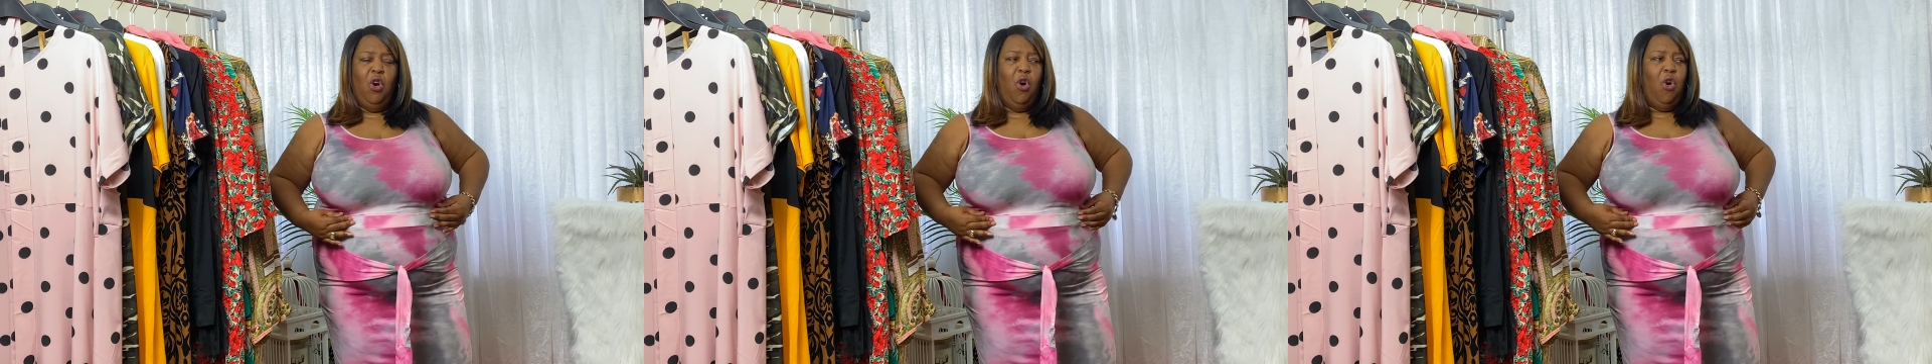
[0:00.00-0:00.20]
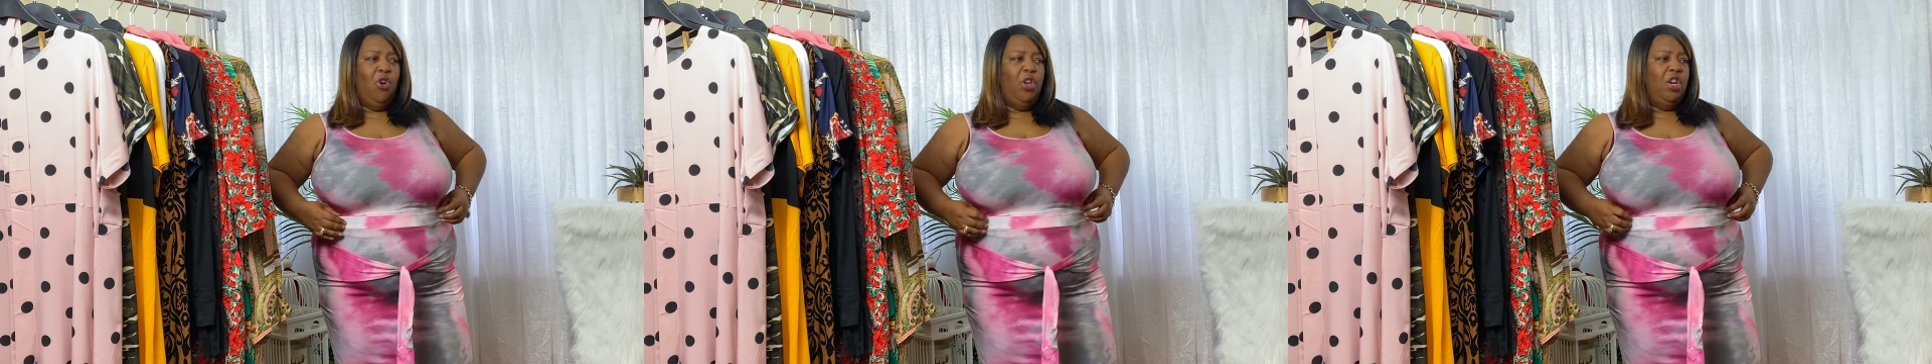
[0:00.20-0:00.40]

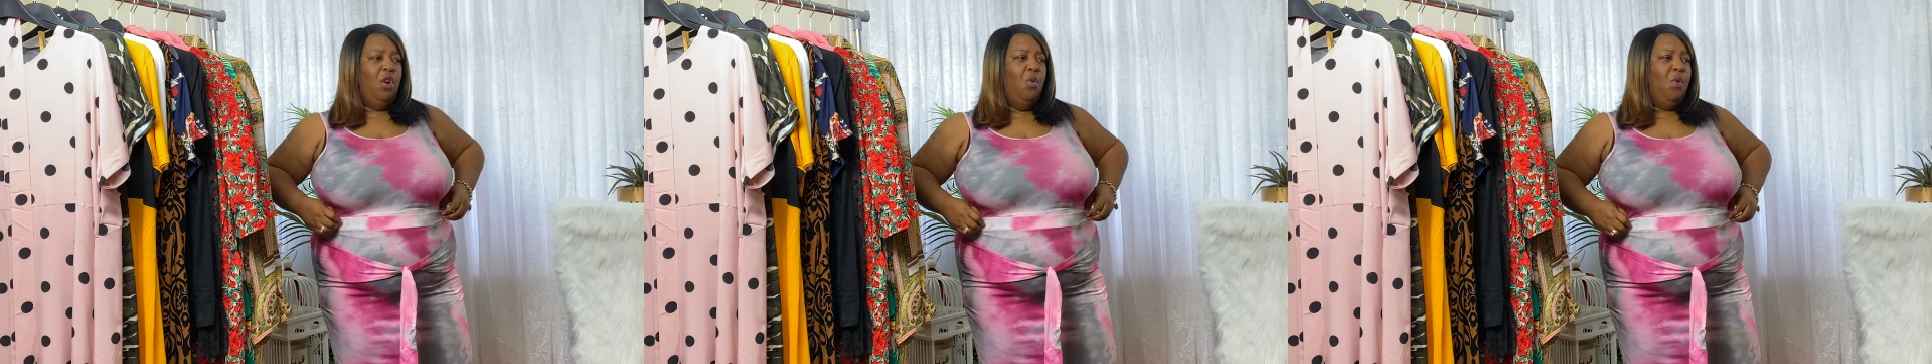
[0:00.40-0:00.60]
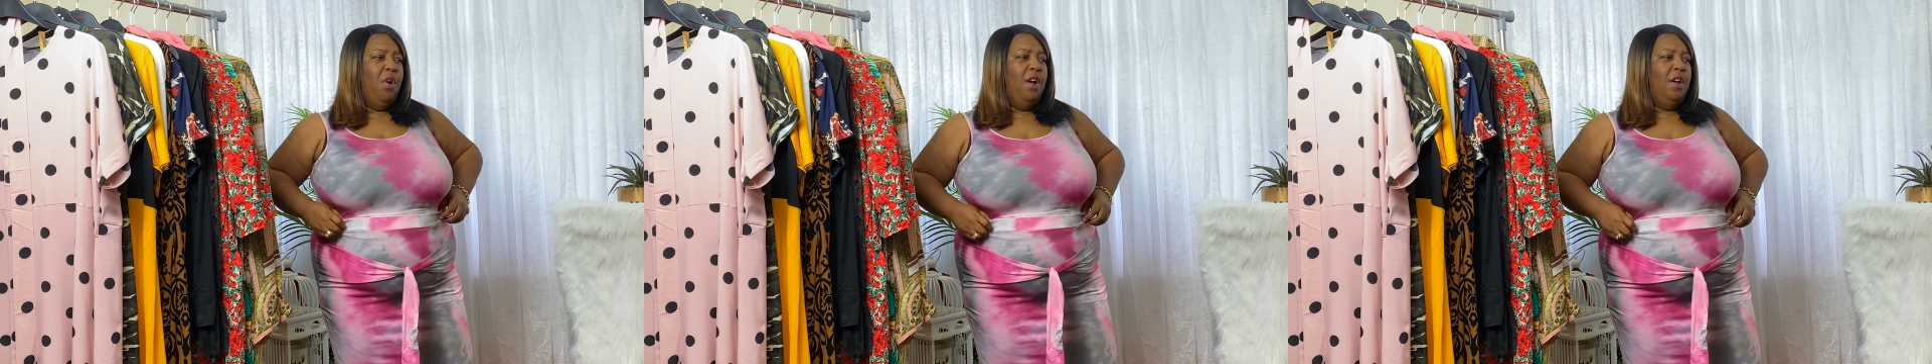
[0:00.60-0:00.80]
Or you
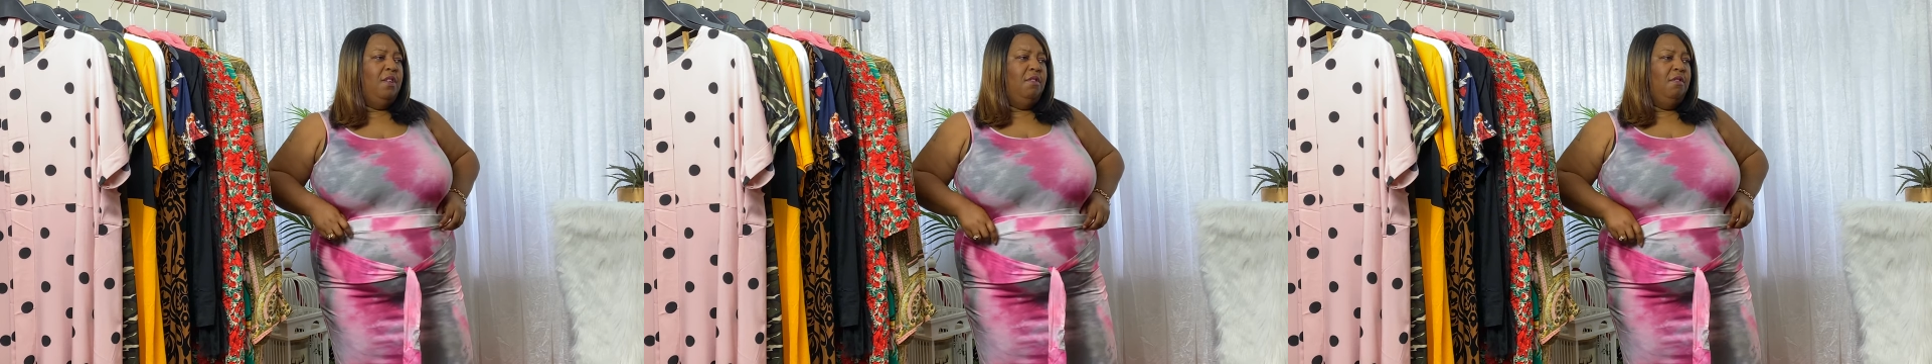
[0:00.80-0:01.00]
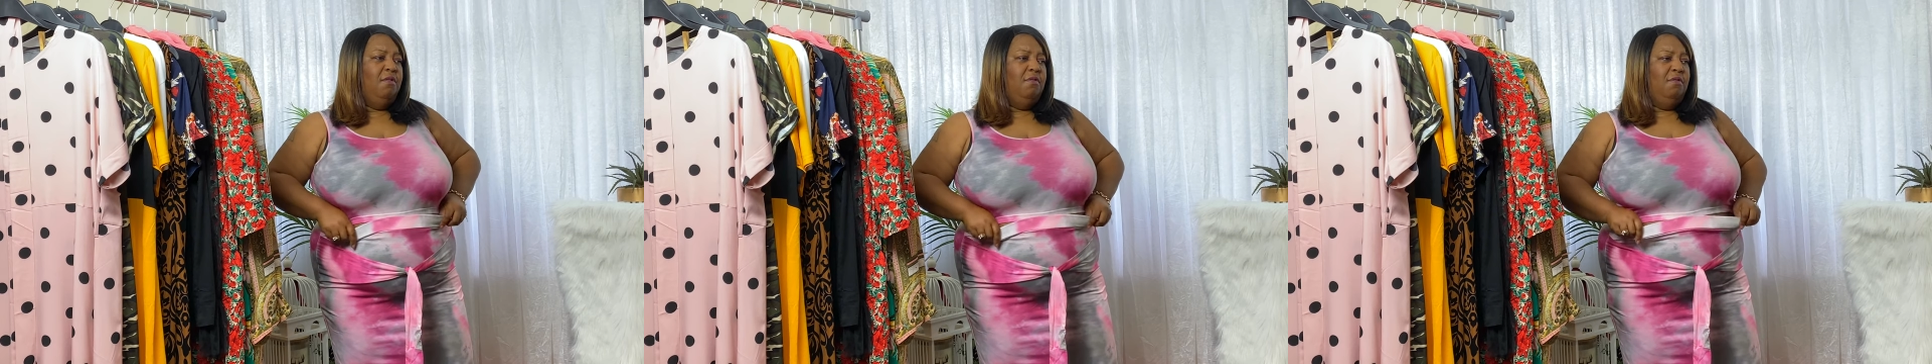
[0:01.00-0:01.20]
can wear it
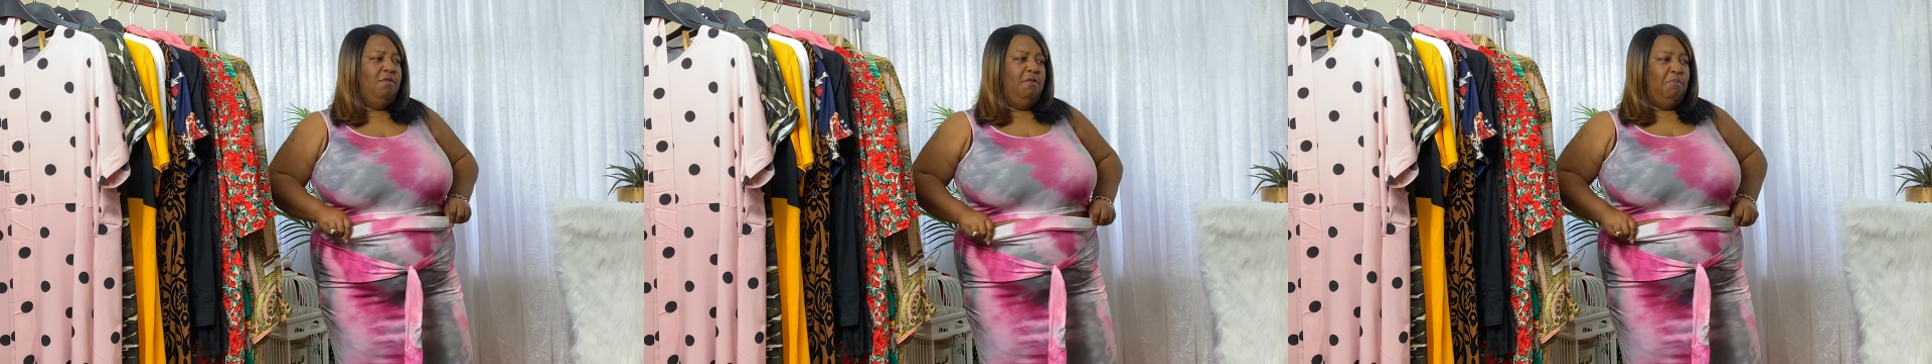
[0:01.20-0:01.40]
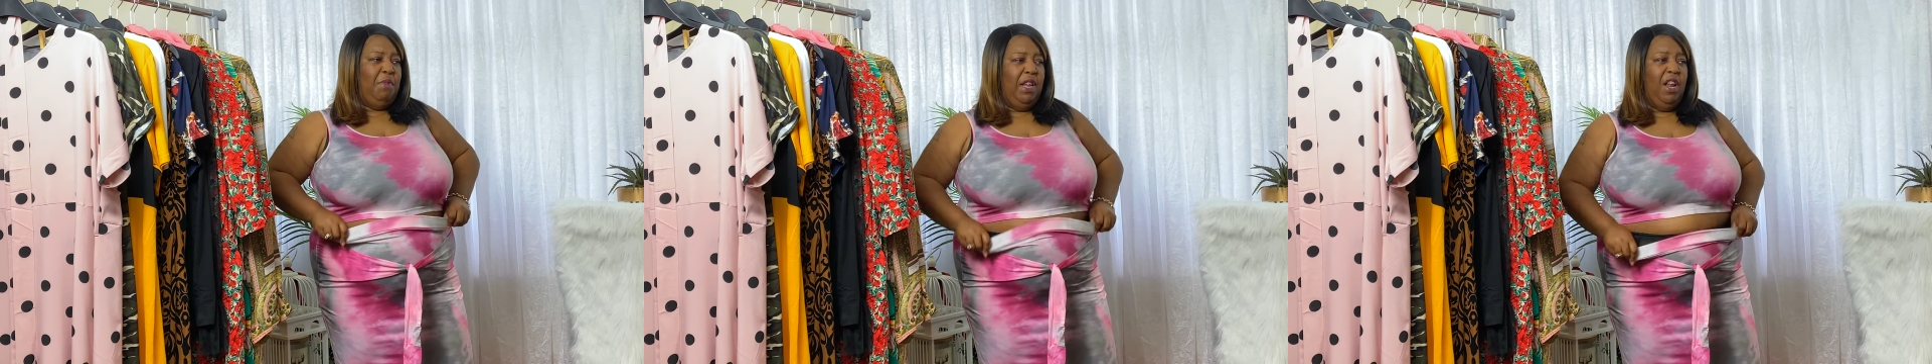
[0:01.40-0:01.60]

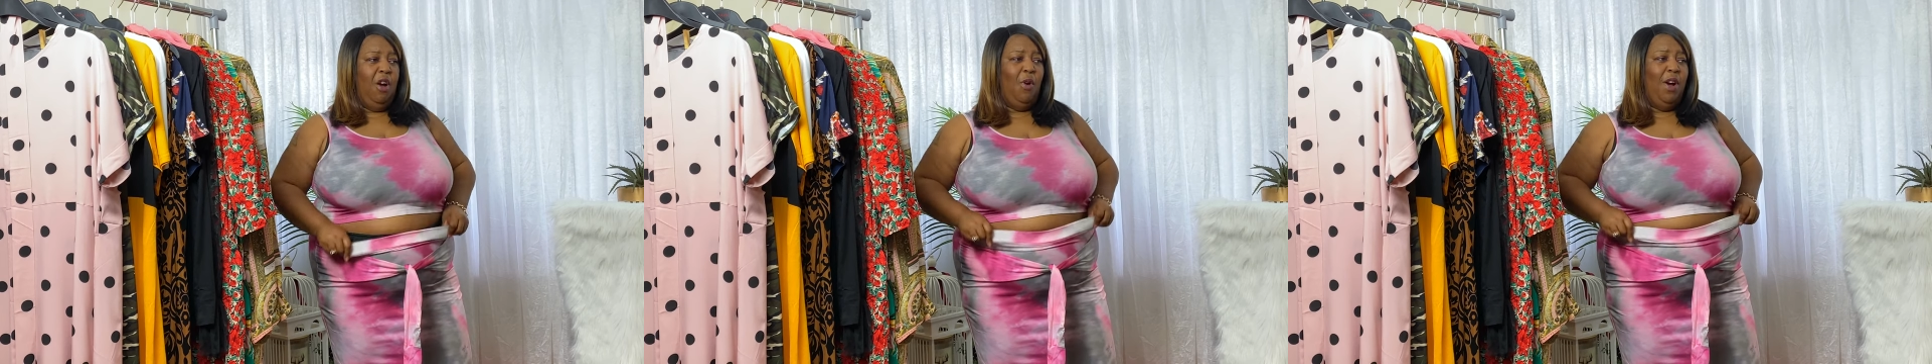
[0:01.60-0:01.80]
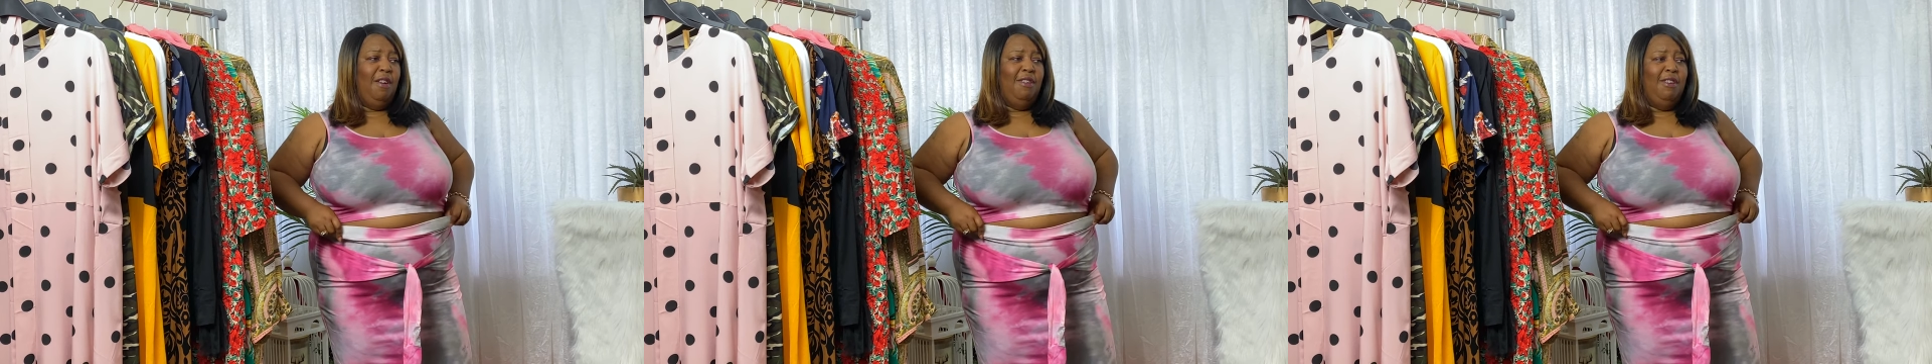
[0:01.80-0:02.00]
a bit
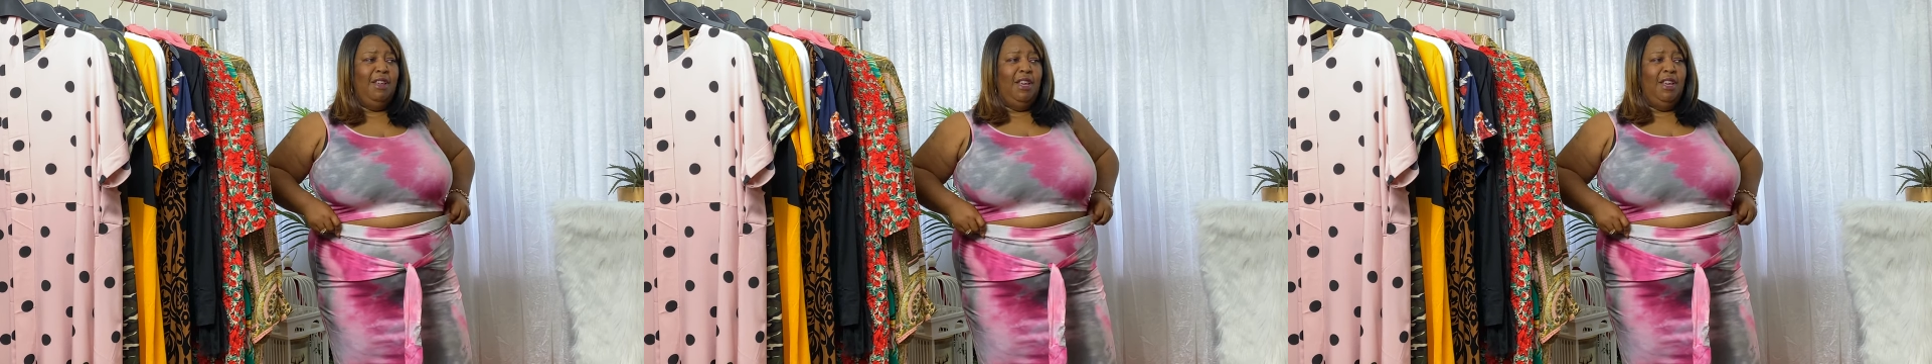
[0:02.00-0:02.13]
lower